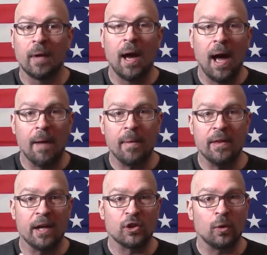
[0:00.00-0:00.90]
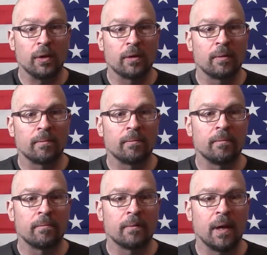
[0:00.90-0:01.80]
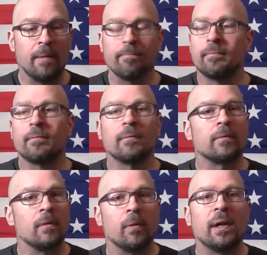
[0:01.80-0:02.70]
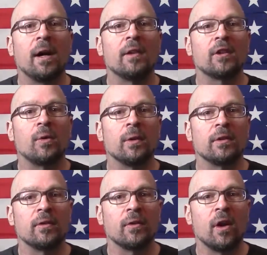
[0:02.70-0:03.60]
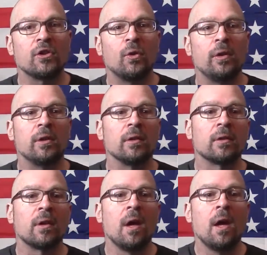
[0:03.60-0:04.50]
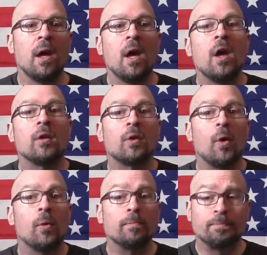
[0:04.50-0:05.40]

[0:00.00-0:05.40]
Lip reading: I made that choice. Okay, there'll be consequences for our choices. So